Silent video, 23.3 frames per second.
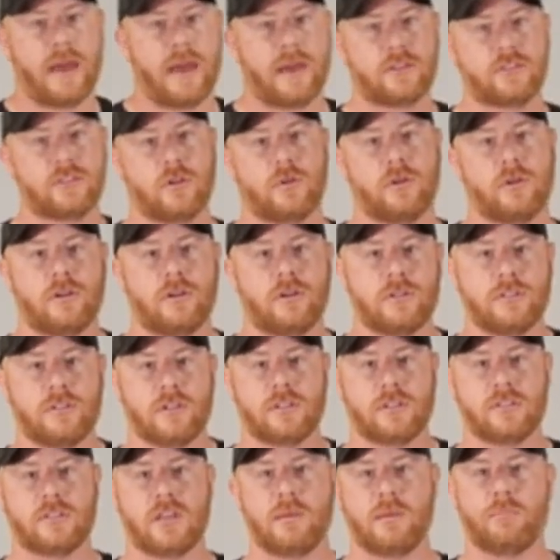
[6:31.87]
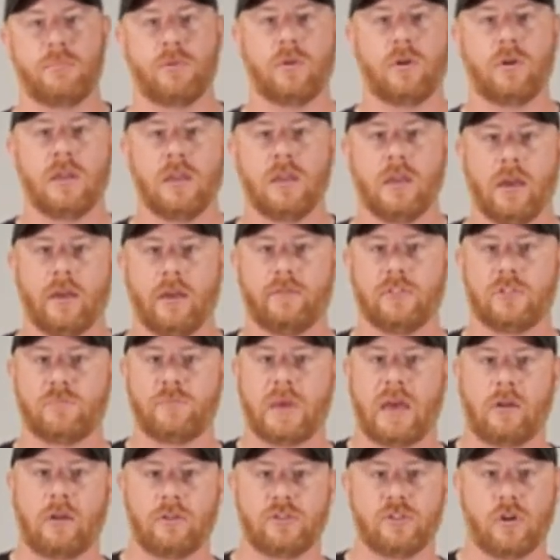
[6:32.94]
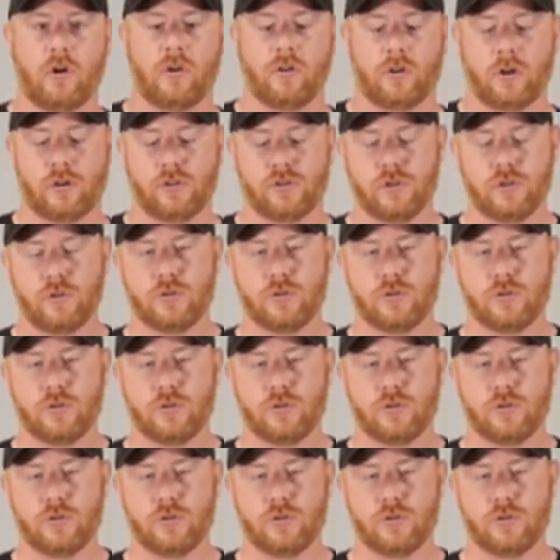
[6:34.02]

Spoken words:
So here's an example of this pouch on our Deuce